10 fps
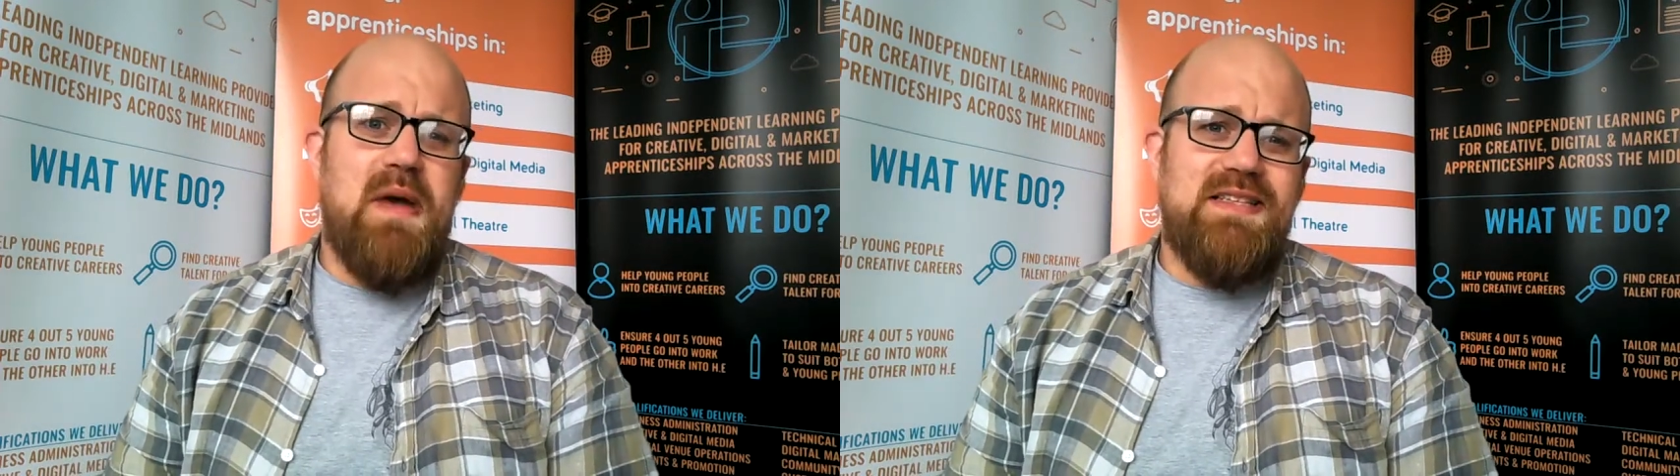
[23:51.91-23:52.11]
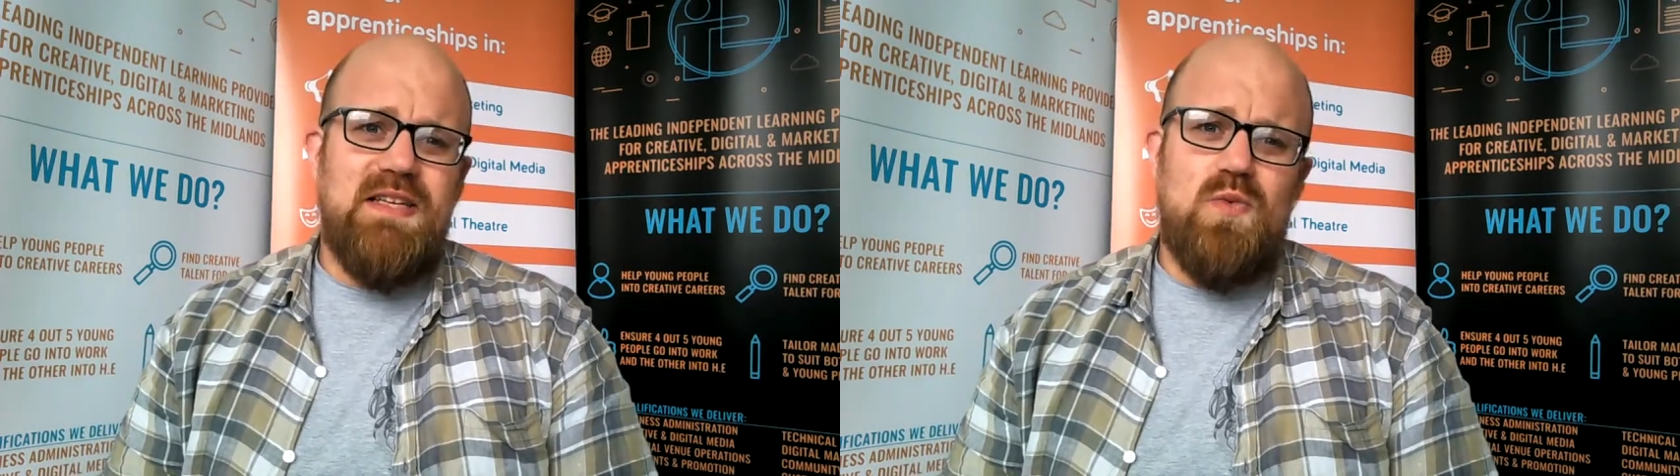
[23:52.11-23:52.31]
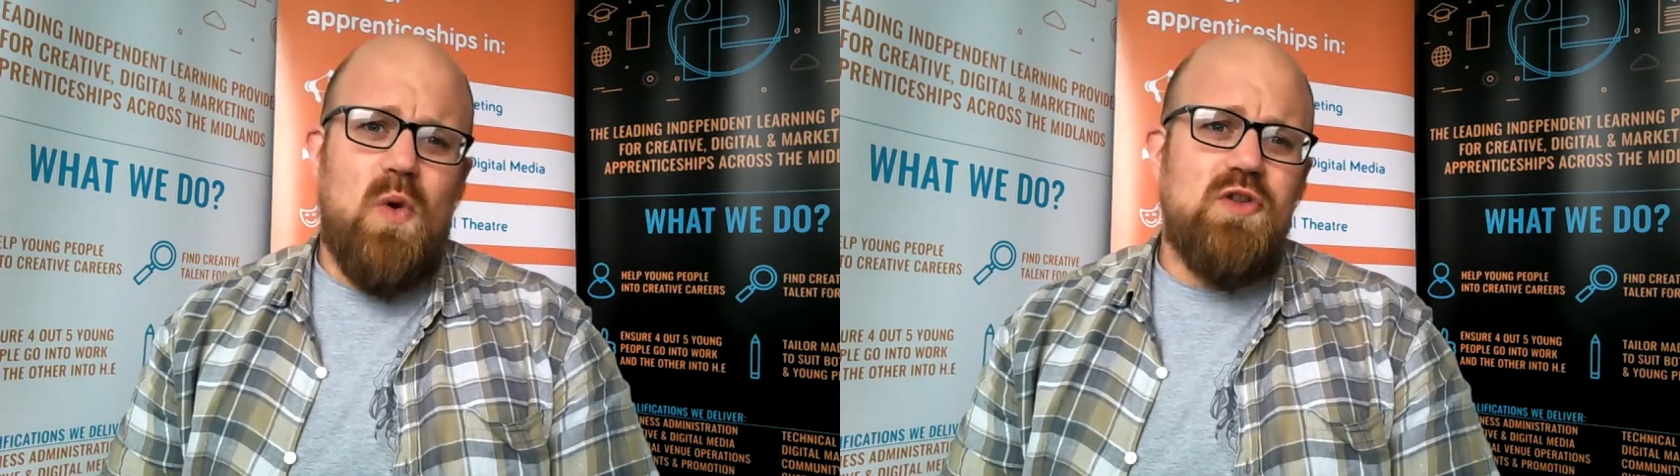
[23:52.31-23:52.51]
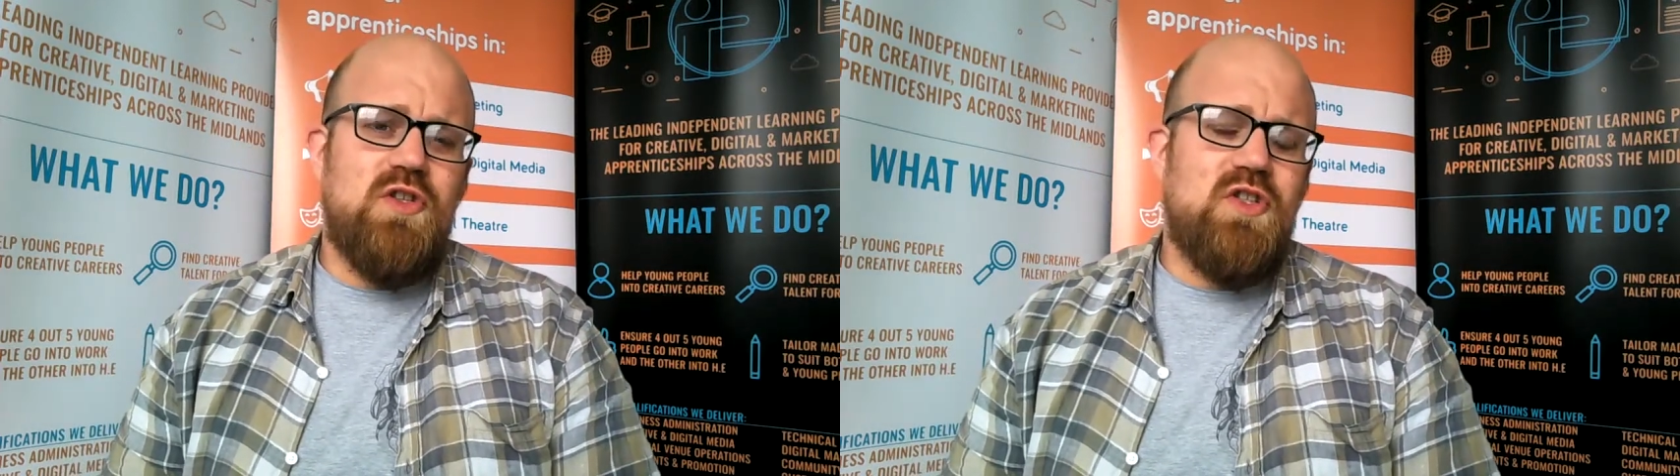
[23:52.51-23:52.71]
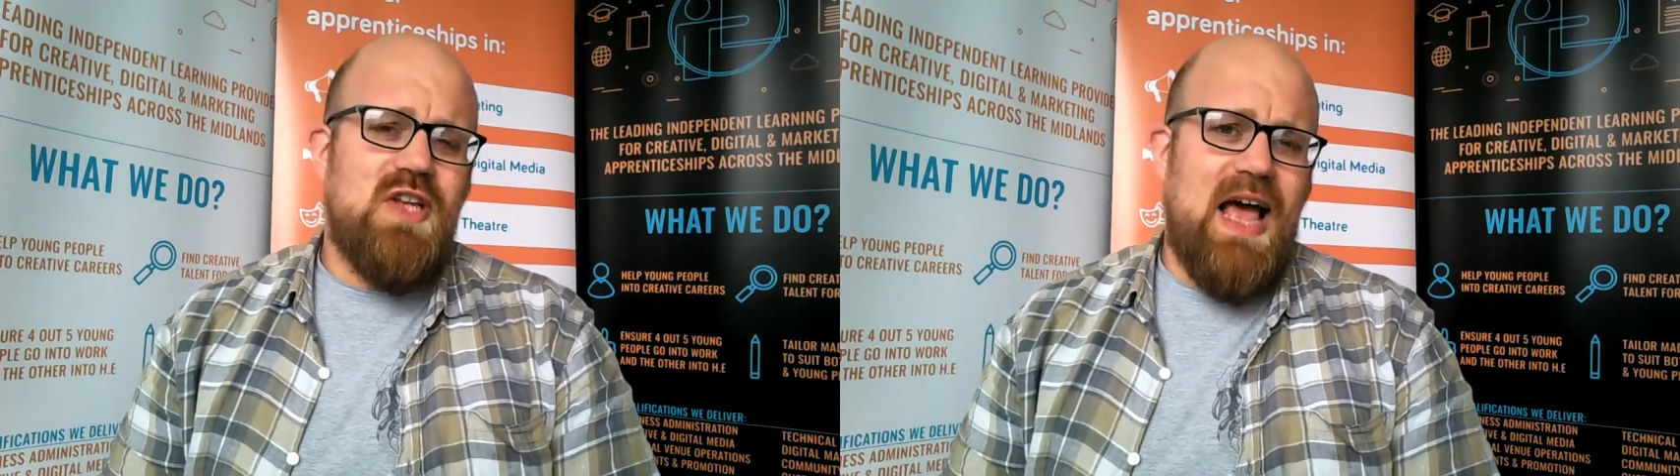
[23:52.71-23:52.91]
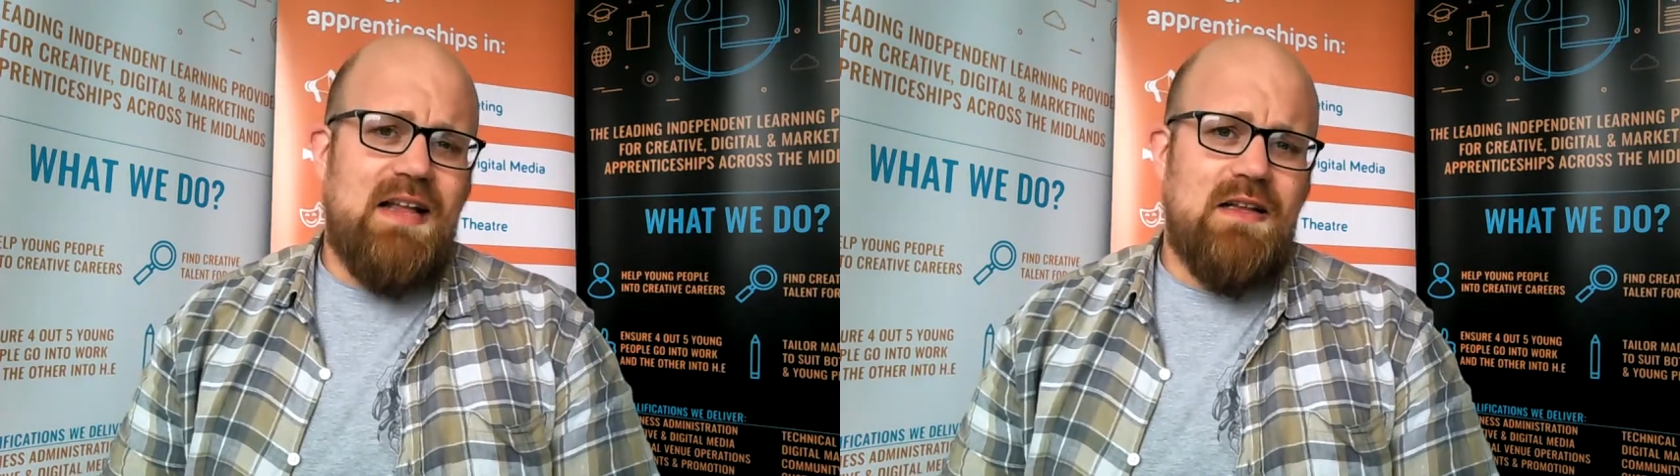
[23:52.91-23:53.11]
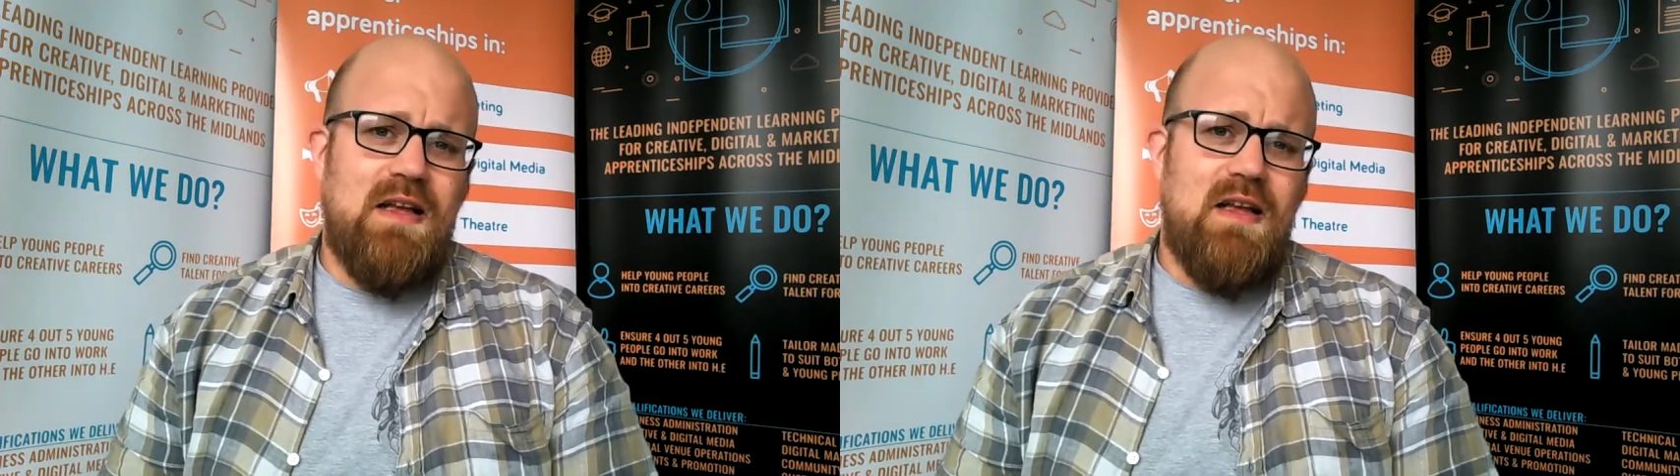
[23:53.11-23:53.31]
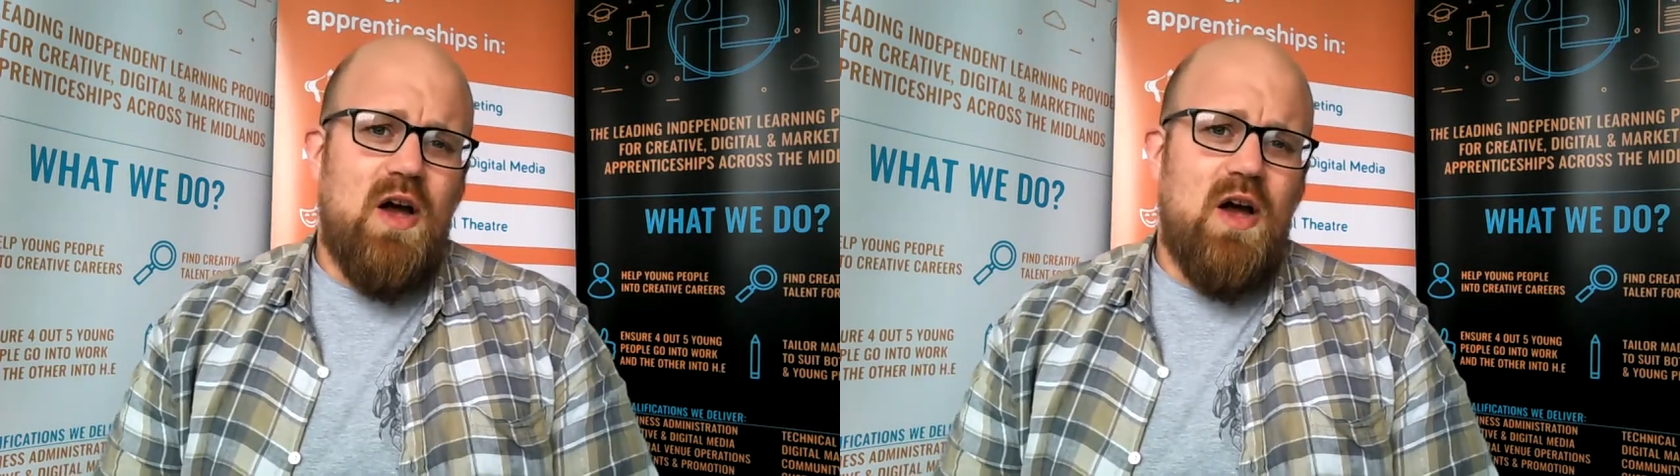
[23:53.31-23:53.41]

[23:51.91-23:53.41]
message, one sell